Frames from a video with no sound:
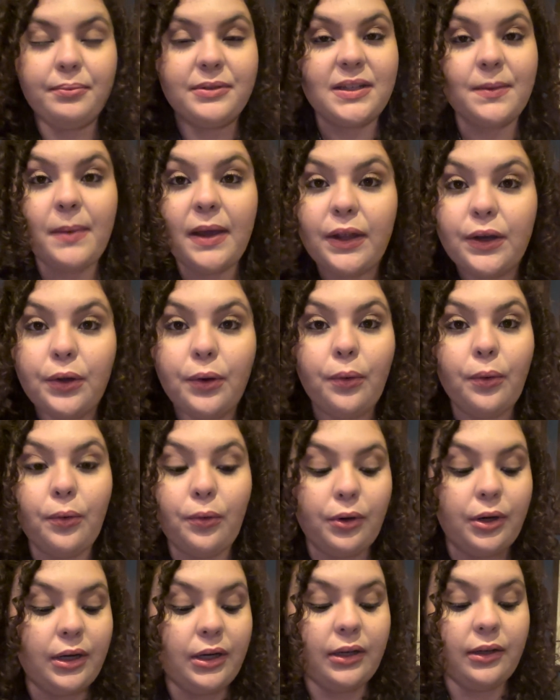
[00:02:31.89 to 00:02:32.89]
tomato
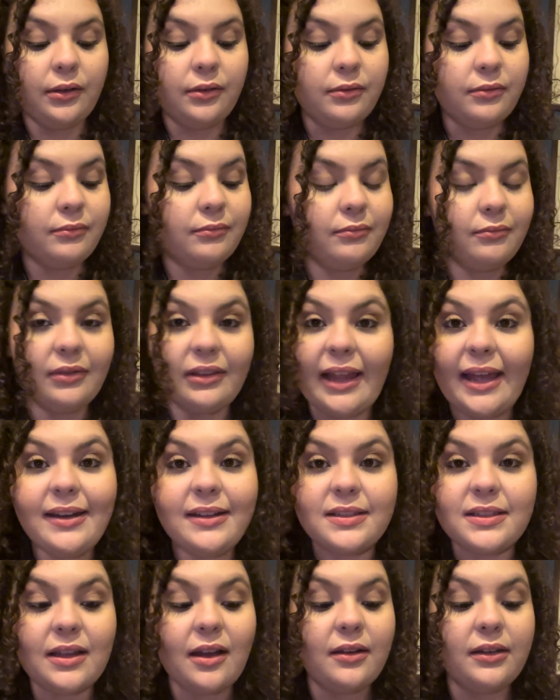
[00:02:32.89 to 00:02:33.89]
or
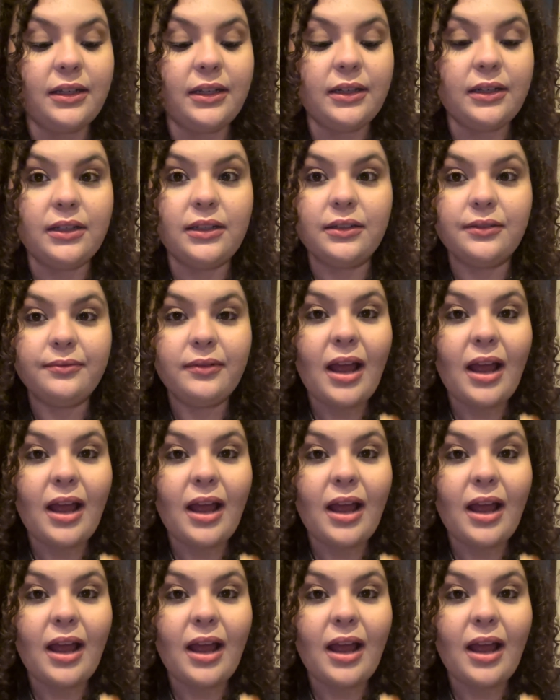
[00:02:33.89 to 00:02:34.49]
lettuce on here.